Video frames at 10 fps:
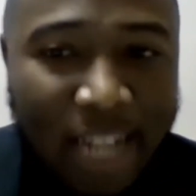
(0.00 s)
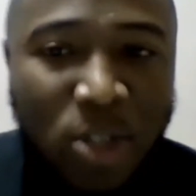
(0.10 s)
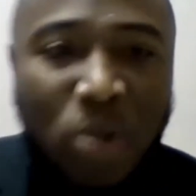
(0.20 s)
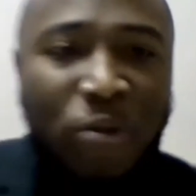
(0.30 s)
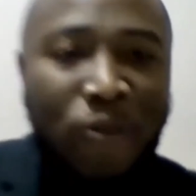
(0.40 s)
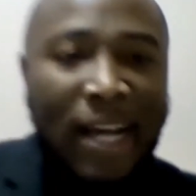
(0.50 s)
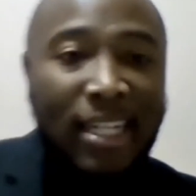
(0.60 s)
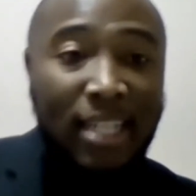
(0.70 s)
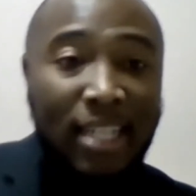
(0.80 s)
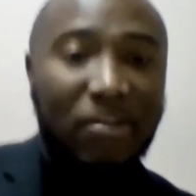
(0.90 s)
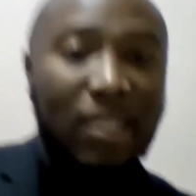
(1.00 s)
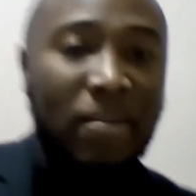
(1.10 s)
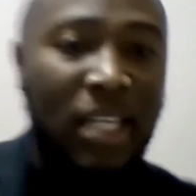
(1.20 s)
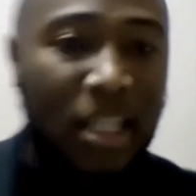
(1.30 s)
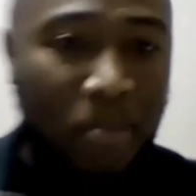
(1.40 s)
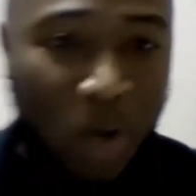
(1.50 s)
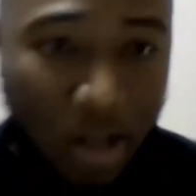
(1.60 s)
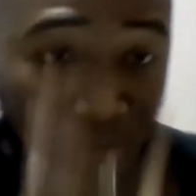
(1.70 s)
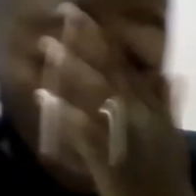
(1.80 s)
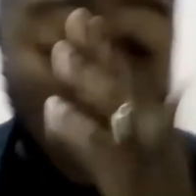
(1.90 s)
so you find that even in, in the book
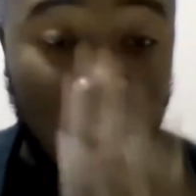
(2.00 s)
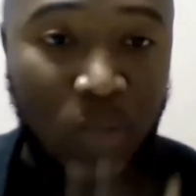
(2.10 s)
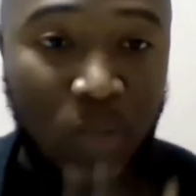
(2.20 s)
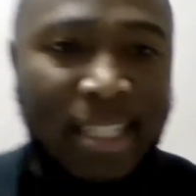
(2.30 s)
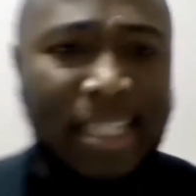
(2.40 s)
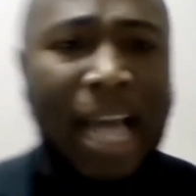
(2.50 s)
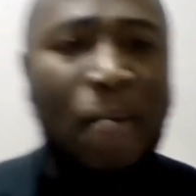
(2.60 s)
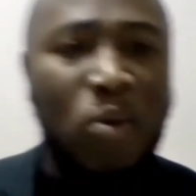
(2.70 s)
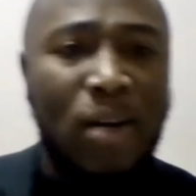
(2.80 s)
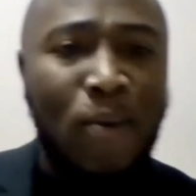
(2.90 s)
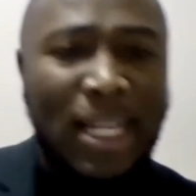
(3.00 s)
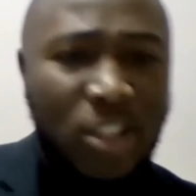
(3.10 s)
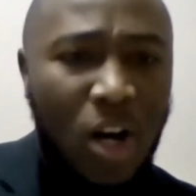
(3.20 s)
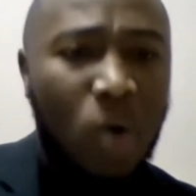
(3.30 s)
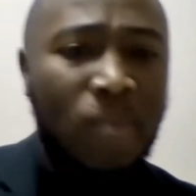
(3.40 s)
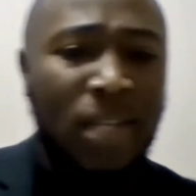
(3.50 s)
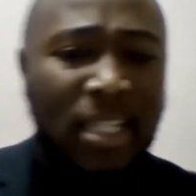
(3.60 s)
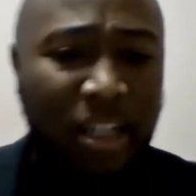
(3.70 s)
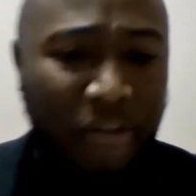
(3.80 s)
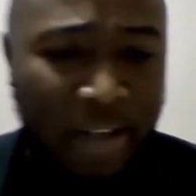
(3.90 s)
of Judges, when Samuel went down
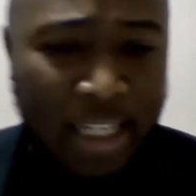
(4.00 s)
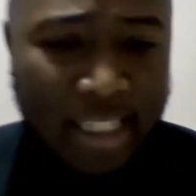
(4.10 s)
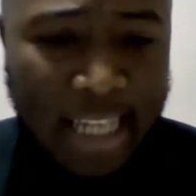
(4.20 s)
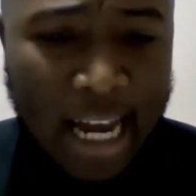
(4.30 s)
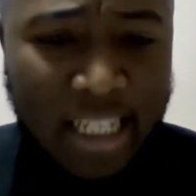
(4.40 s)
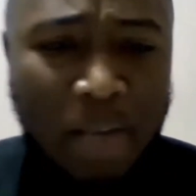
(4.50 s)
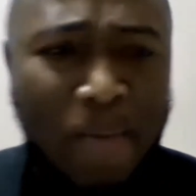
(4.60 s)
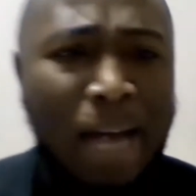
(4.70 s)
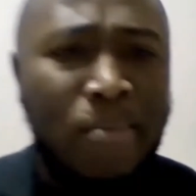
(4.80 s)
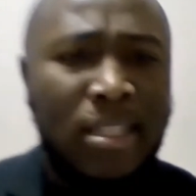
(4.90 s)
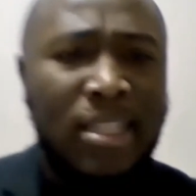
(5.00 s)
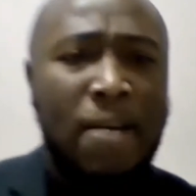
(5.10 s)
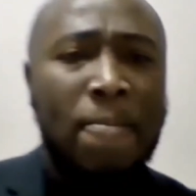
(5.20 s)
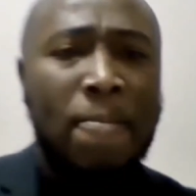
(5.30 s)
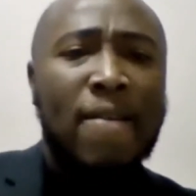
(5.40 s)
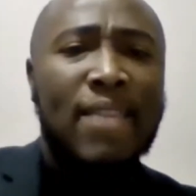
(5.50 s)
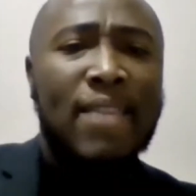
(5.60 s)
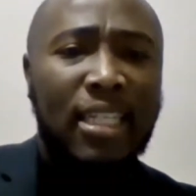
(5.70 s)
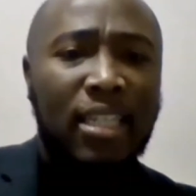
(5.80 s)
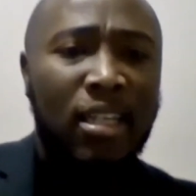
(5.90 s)
to the Philistines, and the Bible said
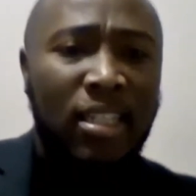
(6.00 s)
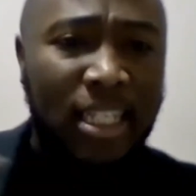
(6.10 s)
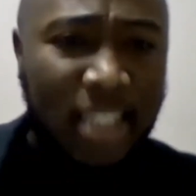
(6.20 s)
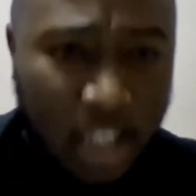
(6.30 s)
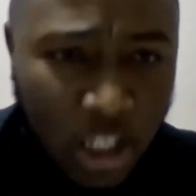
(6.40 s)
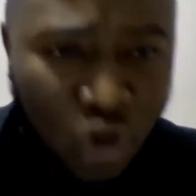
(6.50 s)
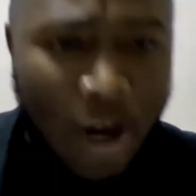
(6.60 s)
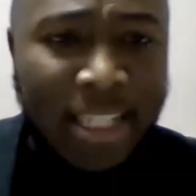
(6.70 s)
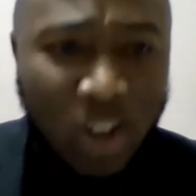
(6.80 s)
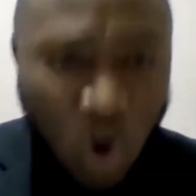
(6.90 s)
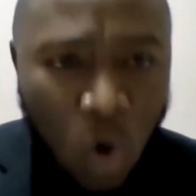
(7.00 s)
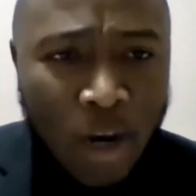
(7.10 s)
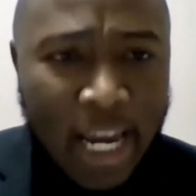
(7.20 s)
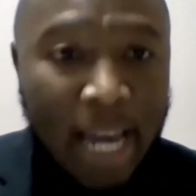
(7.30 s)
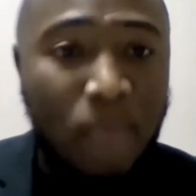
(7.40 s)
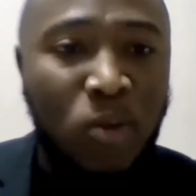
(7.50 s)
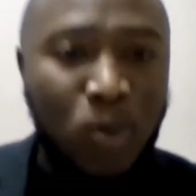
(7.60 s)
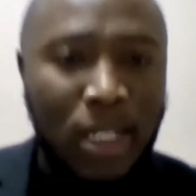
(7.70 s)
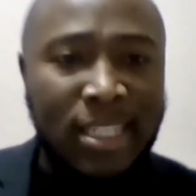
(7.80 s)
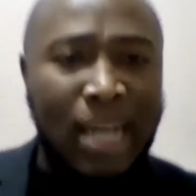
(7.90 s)
that he they, they, they tried to corner him.
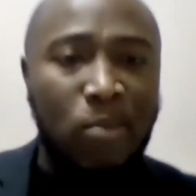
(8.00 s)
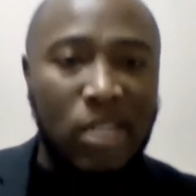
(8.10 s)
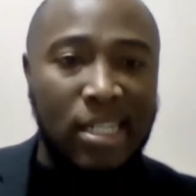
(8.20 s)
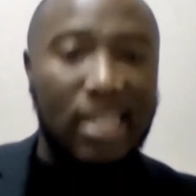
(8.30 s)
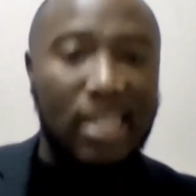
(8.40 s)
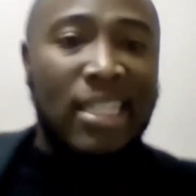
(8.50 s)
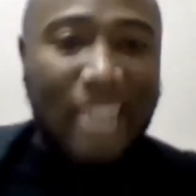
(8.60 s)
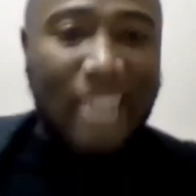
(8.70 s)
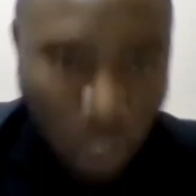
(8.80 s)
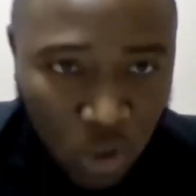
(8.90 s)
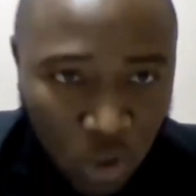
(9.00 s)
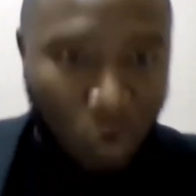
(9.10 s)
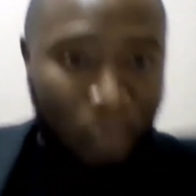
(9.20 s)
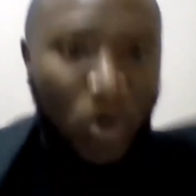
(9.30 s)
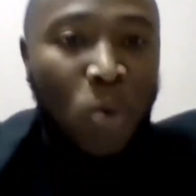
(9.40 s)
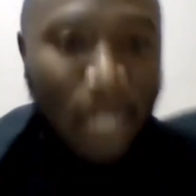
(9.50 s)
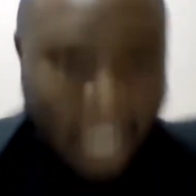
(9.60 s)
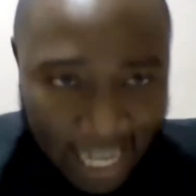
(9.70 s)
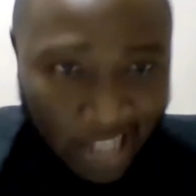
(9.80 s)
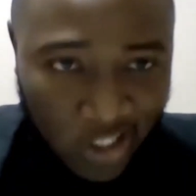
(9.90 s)
What Samson did, Samson ripped out the
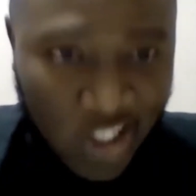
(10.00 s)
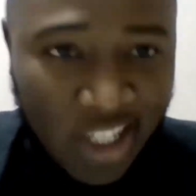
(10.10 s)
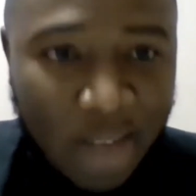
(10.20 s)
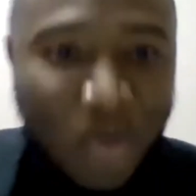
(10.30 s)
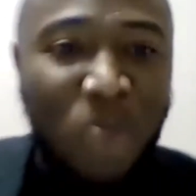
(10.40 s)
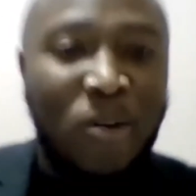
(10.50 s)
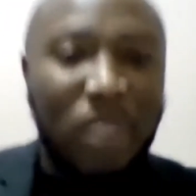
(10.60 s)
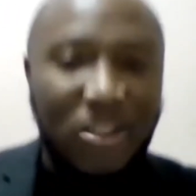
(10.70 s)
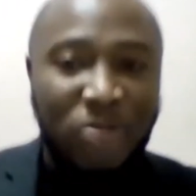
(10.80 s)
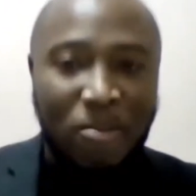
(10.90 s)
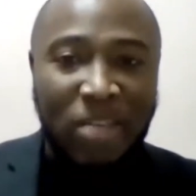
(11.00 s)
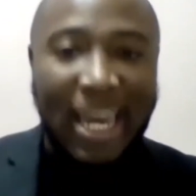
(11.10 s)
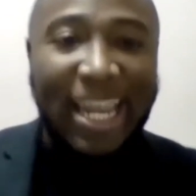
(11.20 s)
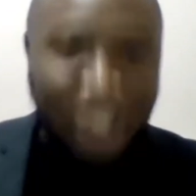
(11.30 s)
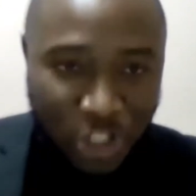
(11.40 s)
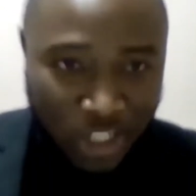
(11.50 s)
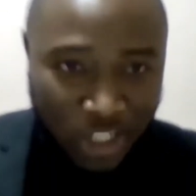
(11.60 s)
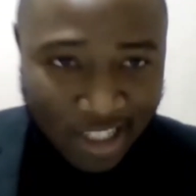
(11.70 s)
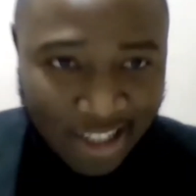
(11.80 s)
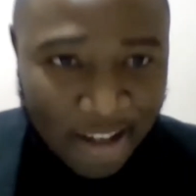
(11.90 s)
gates from the from the
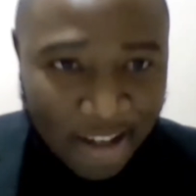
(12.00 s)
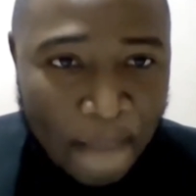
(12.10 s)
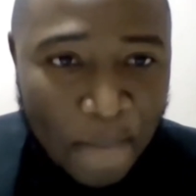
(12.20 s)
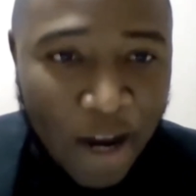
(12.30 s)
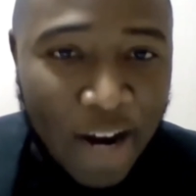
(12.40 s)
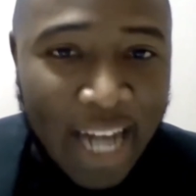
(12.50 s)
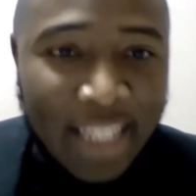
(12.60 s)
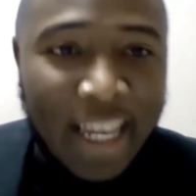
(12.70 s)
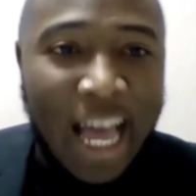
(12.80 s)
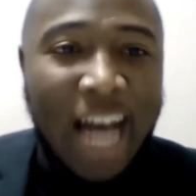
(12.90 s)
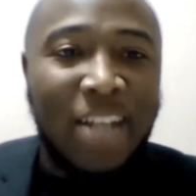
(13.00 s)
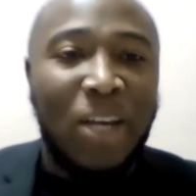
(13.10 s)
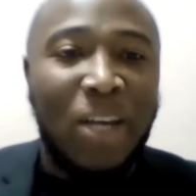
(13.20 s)
hinges. All right, and I